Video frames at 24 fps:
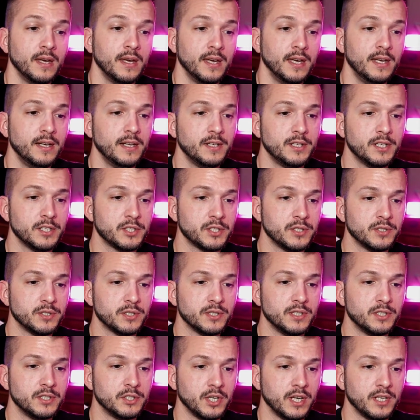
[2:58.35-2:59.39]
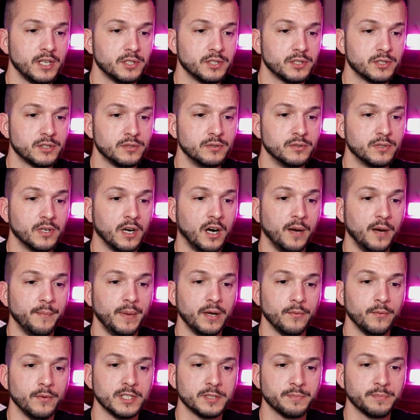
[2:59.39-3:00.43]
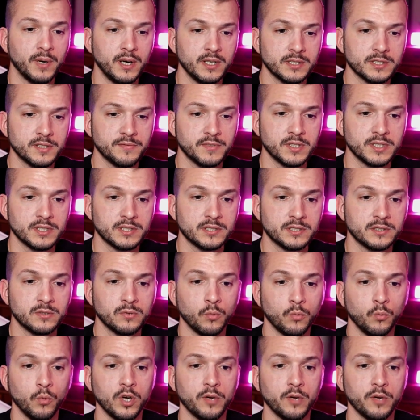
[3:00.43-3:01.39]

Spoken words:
In addition to the changes to combat responsiveness, we're